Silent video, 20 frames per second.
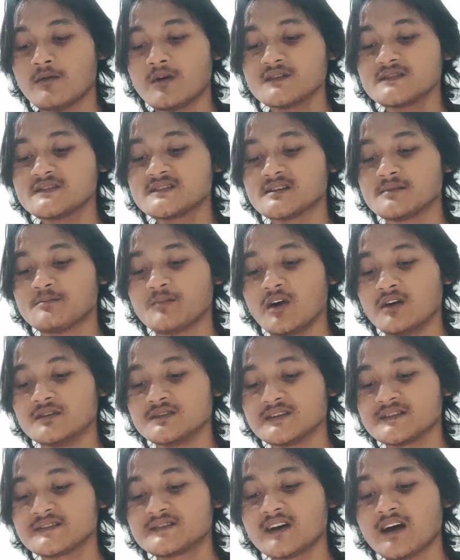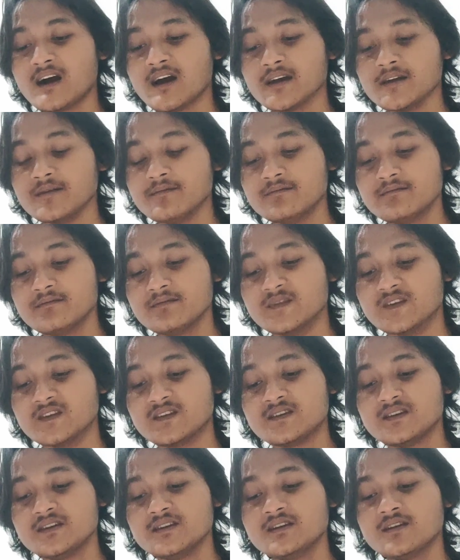Once upon a time,
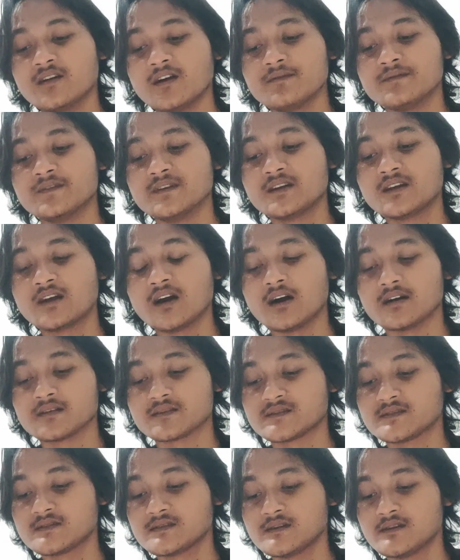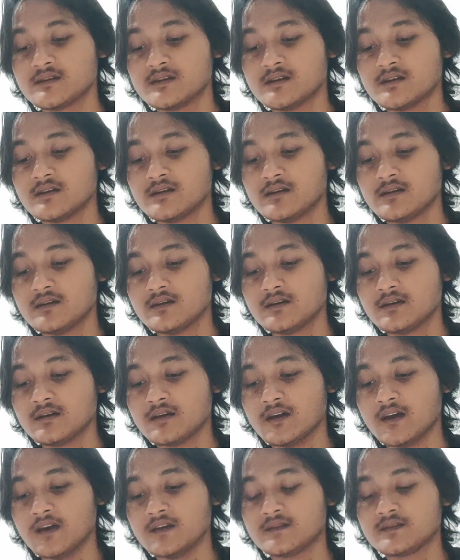the king of the gods
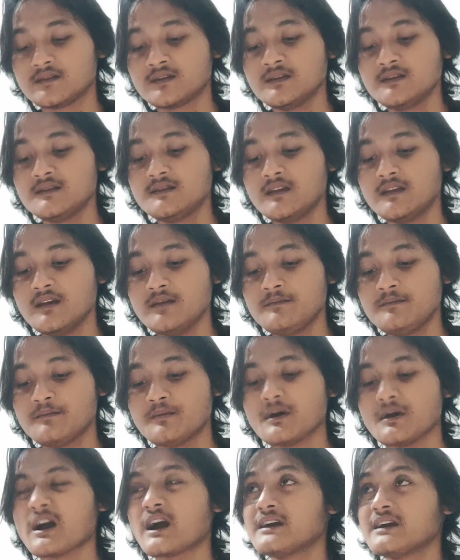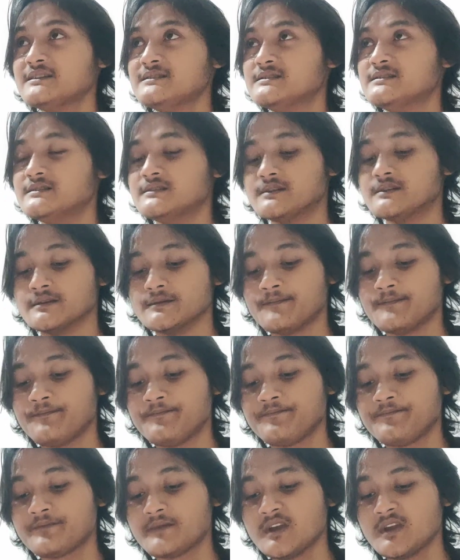had kidnapped Aegina,
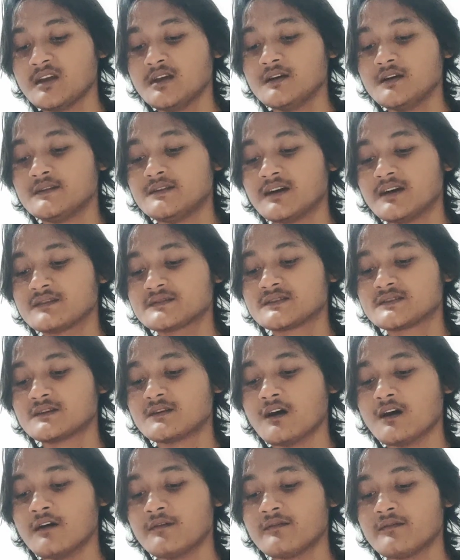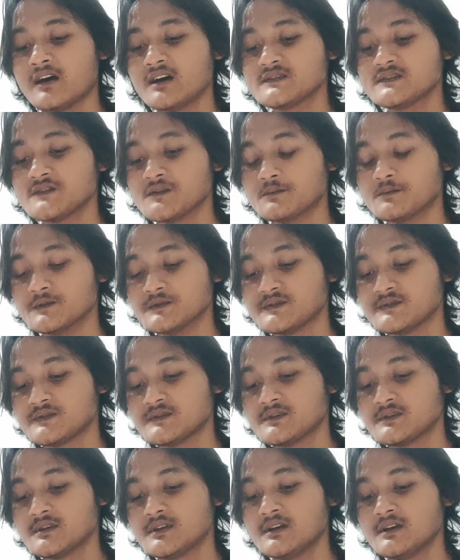daughter of Asopus,
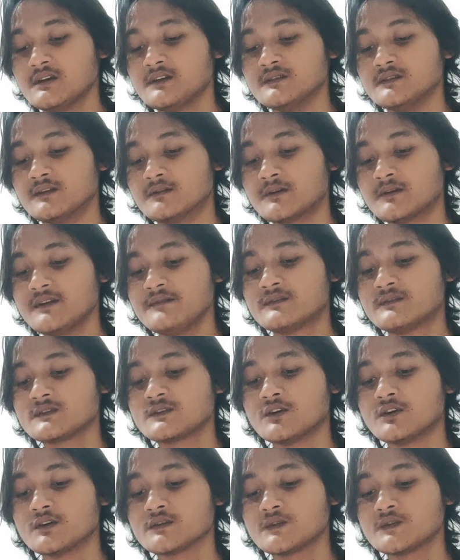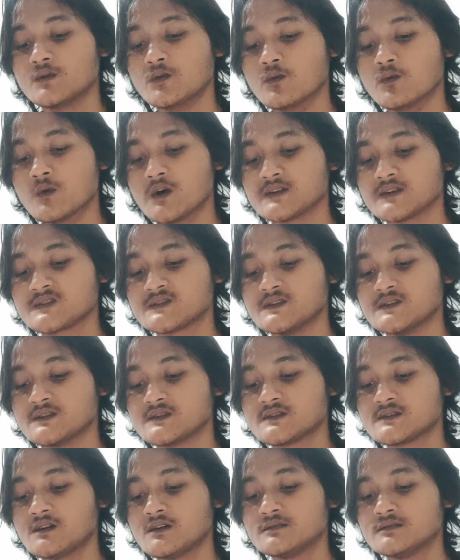the river god who was the
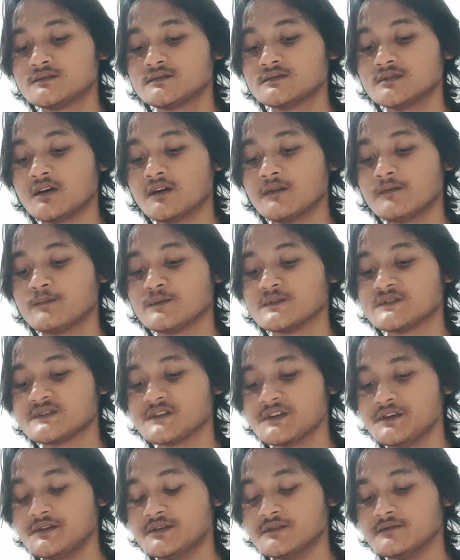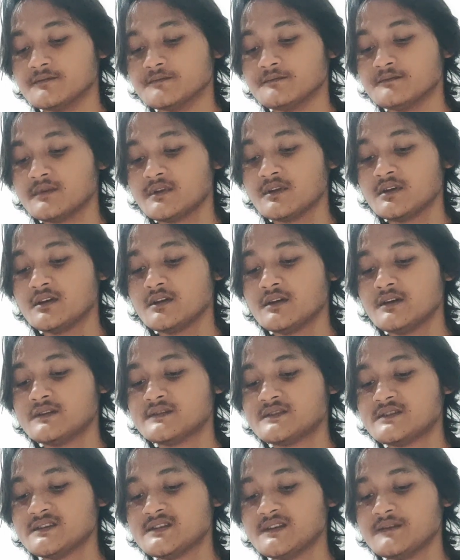son of Poseidon.
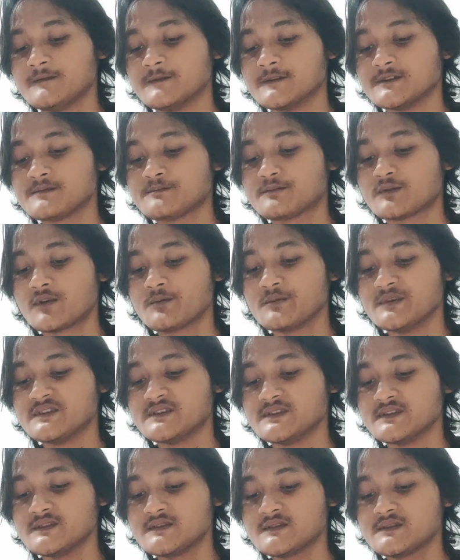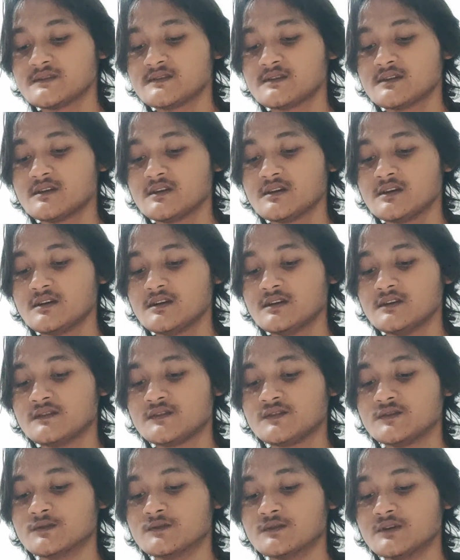Sisyphus promises
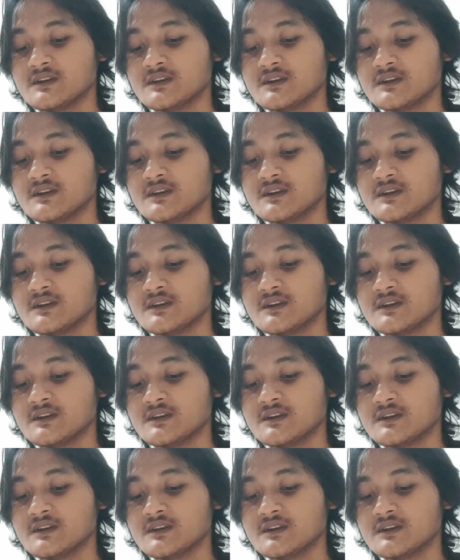to